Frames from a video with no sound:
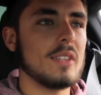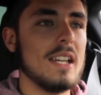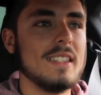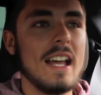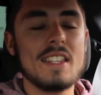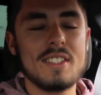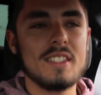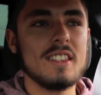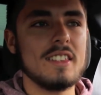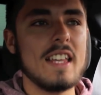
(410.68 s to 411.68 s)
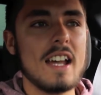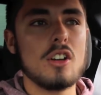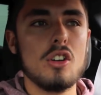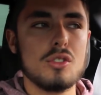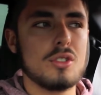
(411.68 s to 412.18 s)
And that
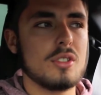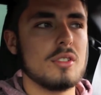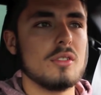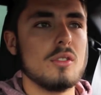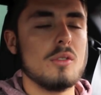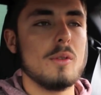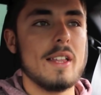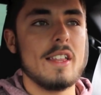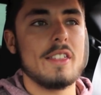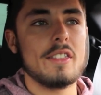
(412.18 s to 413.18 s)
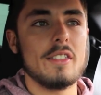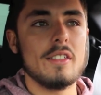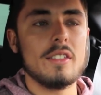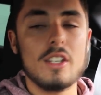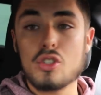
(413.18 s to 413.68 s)
goes with
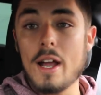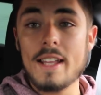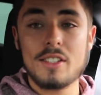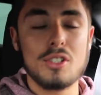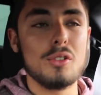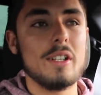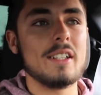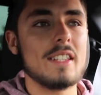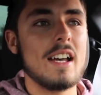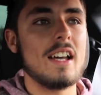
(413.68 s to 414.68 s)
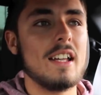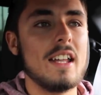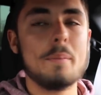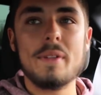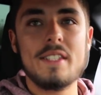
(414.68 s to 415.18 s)
the trans tuning
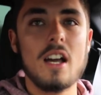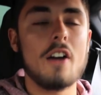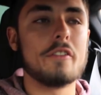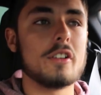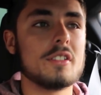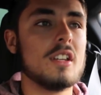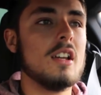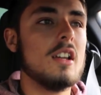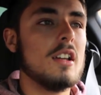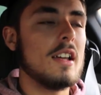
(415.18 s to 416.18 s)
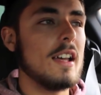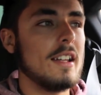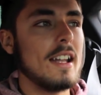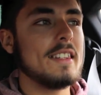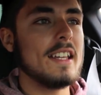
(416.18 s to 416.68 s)
that MPT offers.
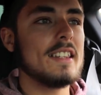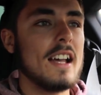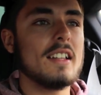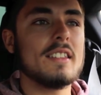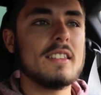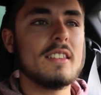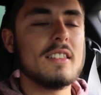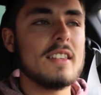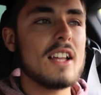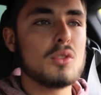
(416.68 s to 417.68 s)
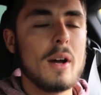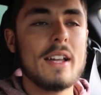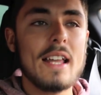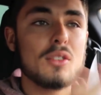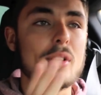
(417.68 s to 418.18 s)
And I think that's
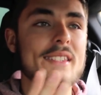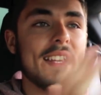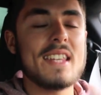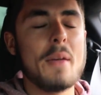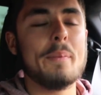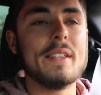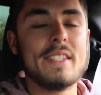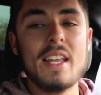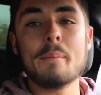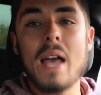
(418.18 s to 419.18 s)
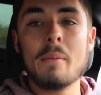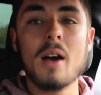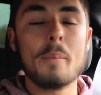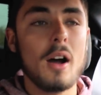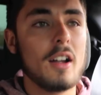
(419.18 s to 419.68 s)
what sets MPT and
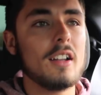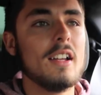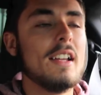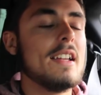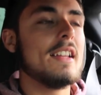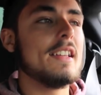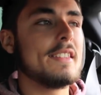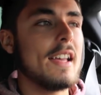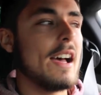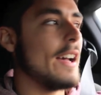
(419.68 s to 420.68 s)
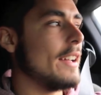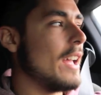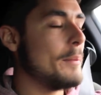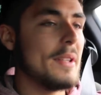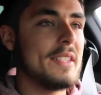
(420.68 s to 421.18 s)
Bama apart, is that
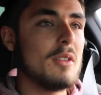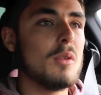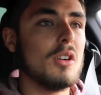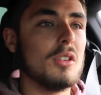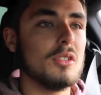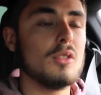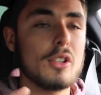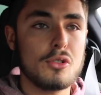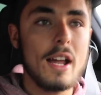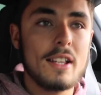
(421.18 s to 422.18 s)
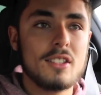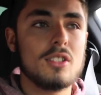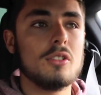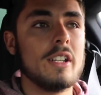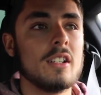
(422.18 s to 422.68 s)
MPT will do a
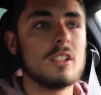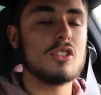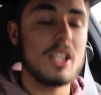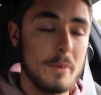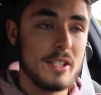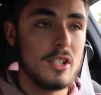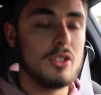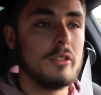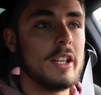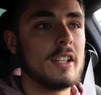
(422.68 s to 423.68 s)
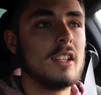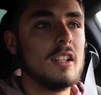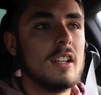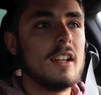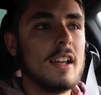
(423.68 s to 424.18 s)
transmission tuning,
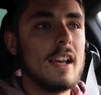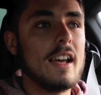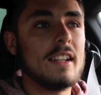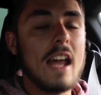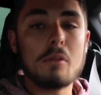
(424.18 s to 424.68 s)
and